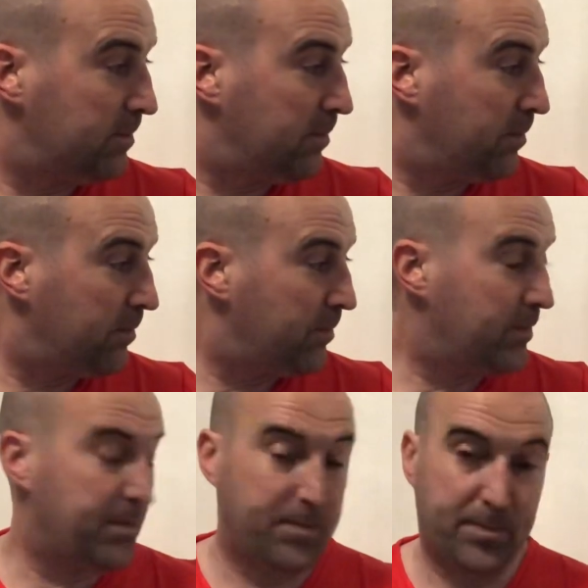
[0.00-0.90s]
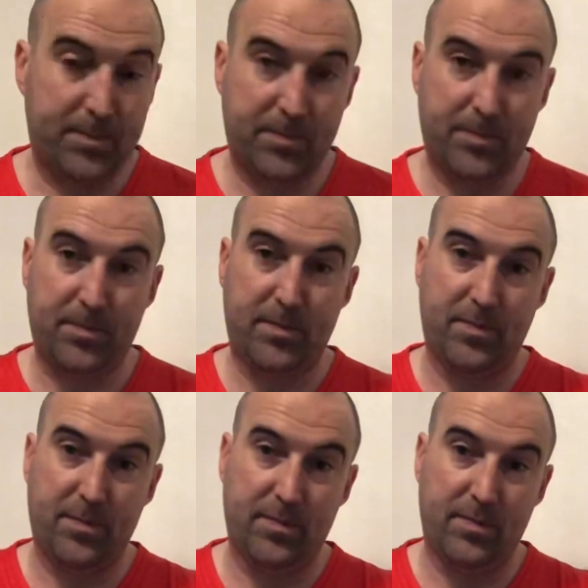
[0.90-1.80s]

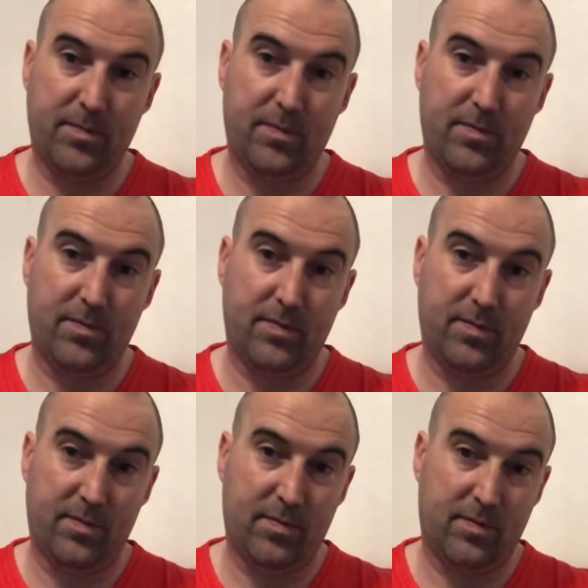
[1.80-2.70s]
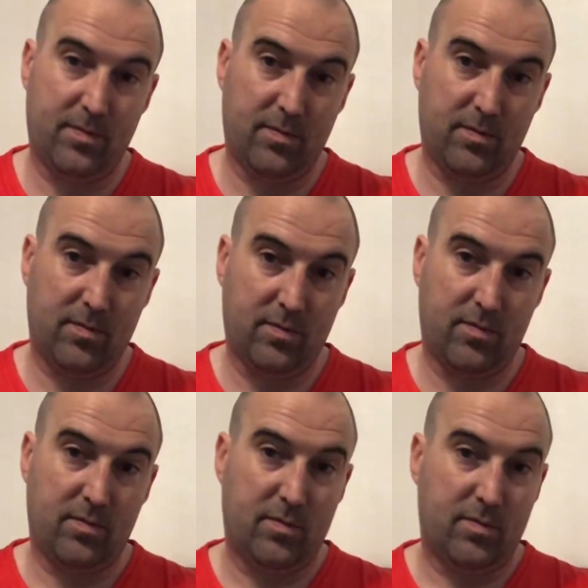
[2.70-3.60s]

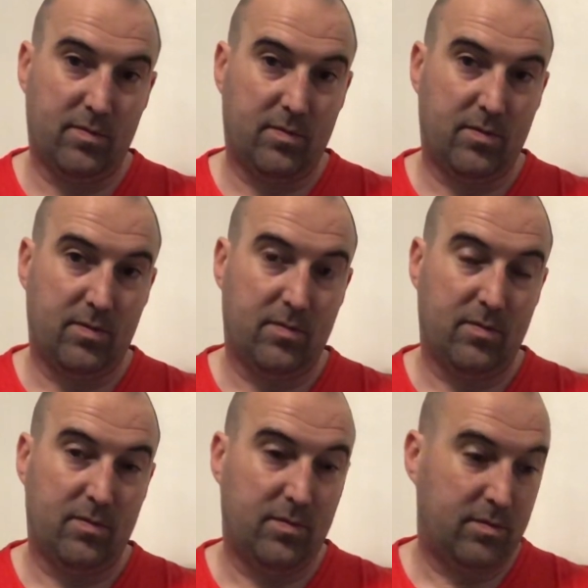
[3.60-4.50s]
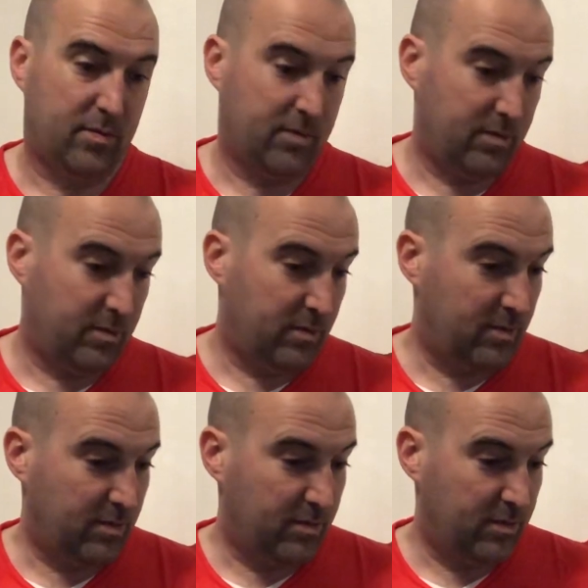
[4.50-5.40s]

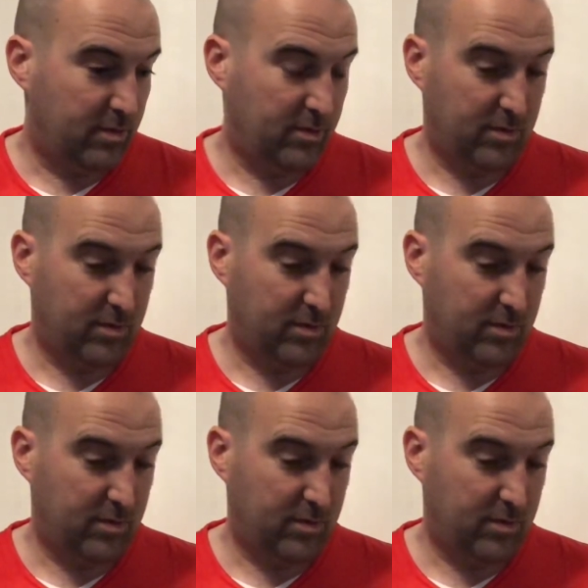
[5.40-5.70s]
(silent)